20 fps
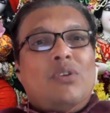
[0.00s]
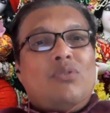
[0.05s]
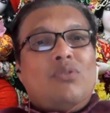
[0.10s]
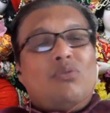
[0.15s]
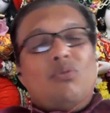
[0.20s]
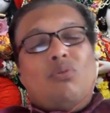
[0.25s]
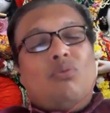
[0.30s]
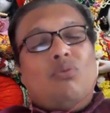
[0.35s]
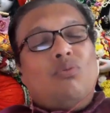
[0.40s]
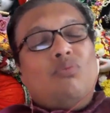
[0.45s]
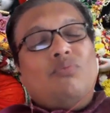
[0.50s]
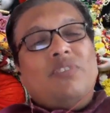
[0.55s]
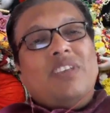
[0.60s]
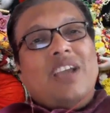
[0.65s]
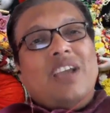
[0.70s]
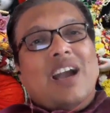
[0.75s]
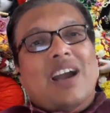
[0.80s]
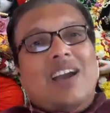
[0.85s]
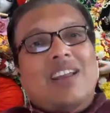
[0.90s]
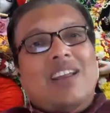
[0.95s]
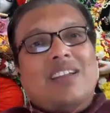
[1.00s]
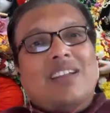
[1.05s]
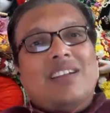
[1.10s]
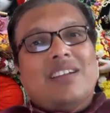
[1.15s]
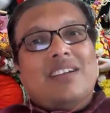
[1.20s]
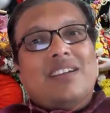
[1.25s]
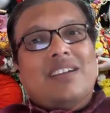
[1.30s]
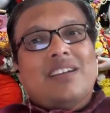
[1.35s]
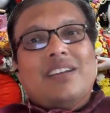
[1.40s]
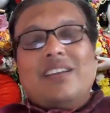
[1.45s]
So who we are,
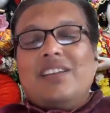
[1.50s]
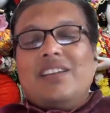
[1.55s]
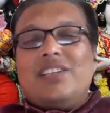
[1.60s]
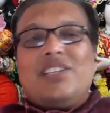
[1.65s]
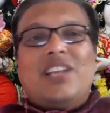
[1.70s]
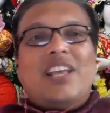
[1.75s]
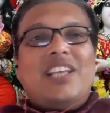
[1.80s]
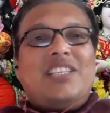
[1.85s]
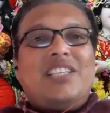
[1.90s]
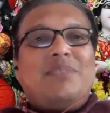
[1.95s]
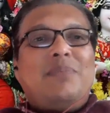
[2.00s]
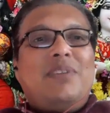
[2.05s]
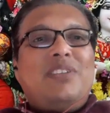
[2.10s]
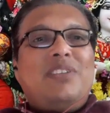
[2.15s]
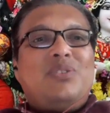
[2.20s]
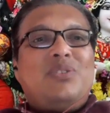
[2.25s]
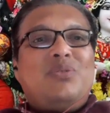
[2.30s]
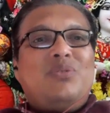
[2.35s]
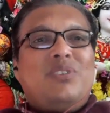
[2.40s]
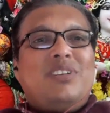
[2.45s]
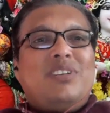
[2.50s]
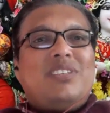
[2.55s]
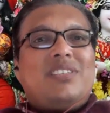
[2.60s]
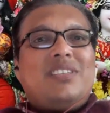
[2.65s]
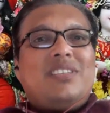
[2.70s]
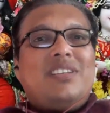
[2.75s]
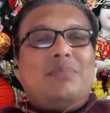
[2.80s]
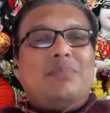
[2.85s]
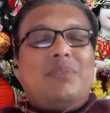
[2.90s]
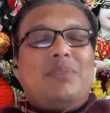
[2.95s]
Krishna explains to us
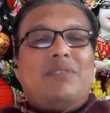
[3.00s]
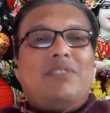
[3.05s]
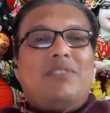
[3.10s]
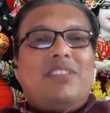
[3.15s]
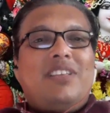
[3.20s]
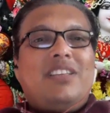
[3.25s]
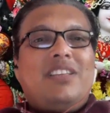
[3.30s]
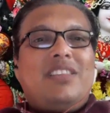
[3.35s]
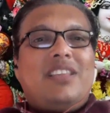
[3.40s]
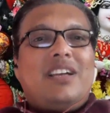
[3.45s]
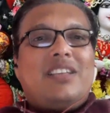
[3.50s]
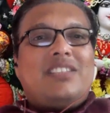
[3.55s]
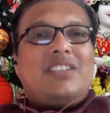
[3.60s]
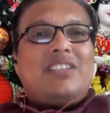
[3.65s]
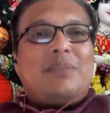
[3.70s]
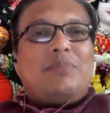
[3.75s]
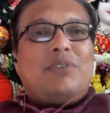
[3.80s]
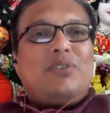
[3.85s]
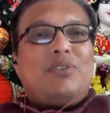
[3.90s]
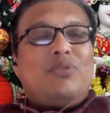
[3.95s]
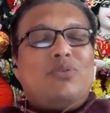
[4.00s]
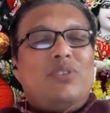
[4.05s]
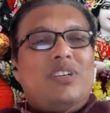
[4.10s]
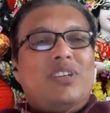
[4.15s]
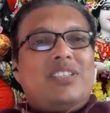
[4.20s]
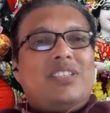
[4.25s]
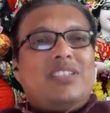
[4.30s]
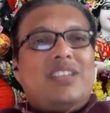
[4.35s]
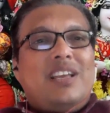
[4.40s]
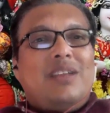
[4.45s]
in Bhagavad Gita chapter 2
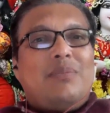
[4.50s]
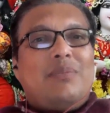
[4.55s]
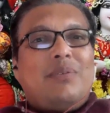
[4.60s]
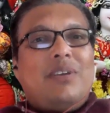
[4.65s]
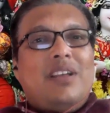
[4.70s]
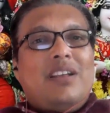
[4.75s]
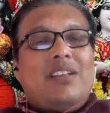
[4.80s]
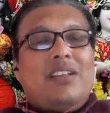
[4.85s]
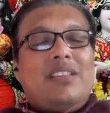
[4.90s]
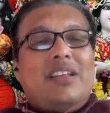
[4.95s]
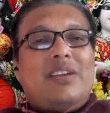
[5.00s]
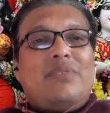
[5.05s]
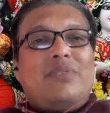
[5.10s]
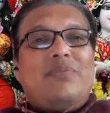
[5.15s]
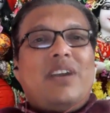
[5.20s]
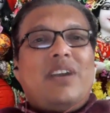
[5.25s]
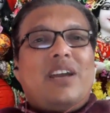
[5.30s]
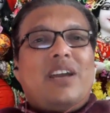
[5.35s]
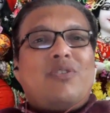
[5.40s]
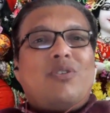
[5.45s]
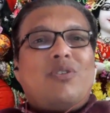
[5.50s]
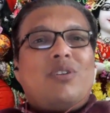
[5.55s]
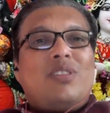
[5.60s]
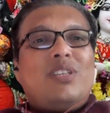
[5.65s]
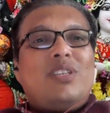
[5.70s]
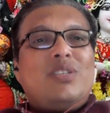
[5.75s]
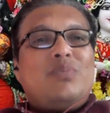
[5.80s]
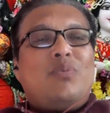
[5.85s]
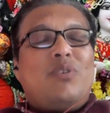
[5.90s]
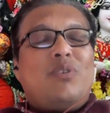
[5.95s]
itself that we are not
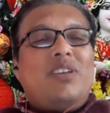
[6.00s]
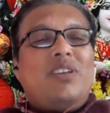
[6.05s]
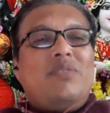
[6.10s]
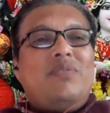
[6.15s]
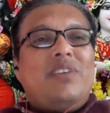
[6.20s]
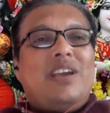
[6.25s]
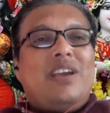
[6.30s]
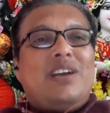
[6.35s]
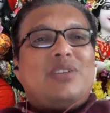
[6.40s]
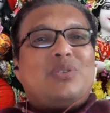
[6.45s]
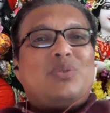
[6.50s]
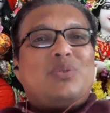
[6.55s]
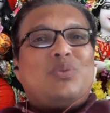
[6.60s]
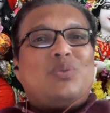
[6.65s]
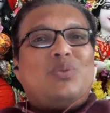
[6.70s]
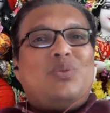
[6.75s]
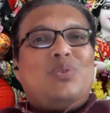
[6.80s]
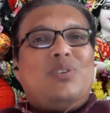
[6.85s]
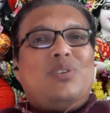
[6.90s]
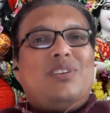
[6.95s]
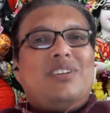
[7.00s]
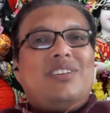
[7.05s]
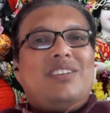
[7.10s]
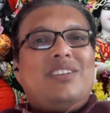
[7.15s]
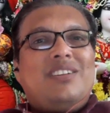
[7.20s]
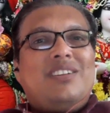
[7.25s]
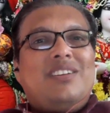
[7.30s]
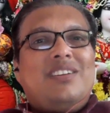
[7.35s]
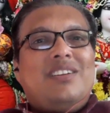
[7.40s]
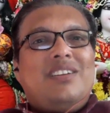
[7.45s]
this body, we are soul.
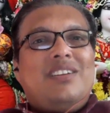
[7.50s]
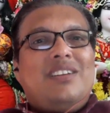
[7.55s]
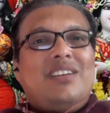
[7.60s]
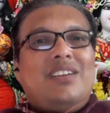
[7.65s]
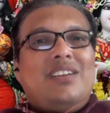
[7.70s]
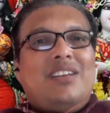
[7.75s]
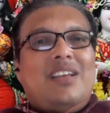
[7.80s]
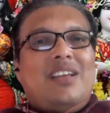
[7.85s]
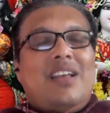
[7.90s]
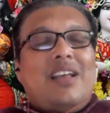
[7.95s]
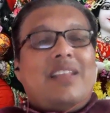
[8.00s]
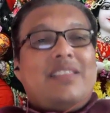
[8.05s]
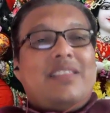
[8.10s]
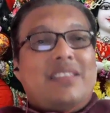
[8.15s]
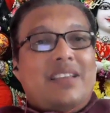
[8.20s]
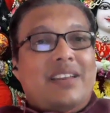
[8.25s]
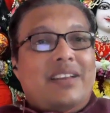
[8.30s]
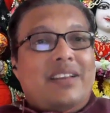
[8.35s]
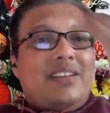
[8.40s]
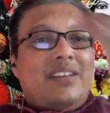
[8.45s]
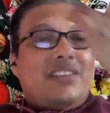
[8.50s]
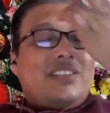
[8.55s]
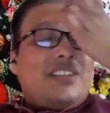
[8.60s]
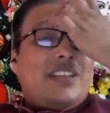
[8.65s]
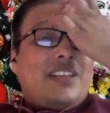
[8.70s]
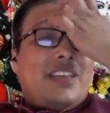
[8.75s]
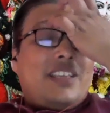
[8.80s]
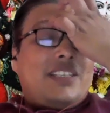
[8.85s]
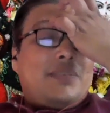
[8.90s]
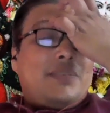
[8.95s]
And then
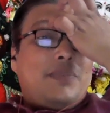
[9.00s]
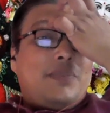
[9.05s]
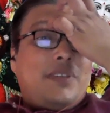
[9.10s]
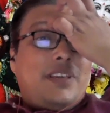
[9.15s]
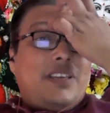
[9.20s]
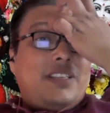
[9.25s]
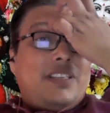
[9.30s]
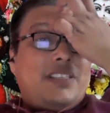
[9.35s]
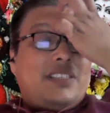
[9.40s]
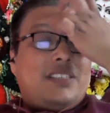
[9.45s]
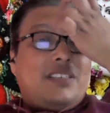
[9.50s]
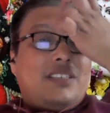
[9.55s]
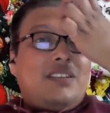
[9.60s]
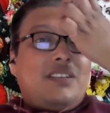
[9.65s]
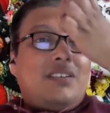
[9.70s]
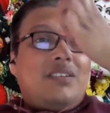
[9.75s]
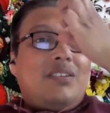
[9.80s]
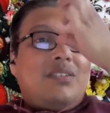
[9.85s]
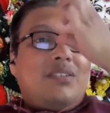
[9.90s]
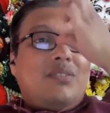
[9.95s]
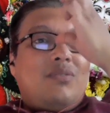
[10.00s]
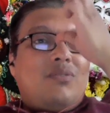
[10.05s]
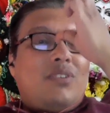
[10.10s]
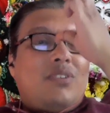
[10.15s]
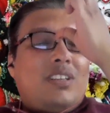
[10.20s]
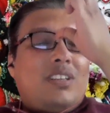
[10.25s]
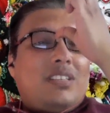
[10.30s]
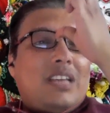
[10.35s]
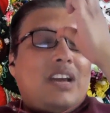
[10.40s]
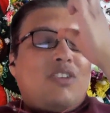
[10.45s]
Krishna explains
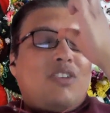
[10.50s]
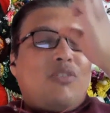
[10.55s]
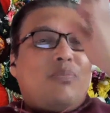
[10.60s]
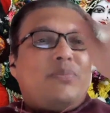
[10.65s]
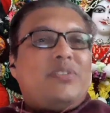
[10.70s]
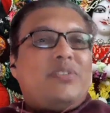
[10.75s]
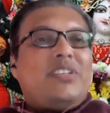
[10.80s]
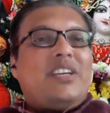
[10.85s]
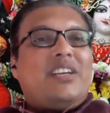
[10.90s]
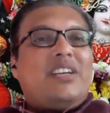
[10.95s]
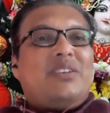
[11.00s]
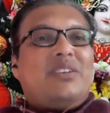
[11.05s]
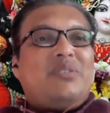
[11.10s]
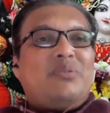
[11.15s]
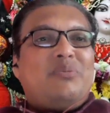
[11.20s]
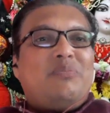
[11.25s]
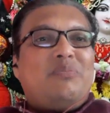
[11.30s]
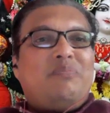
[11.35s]
what is our objective.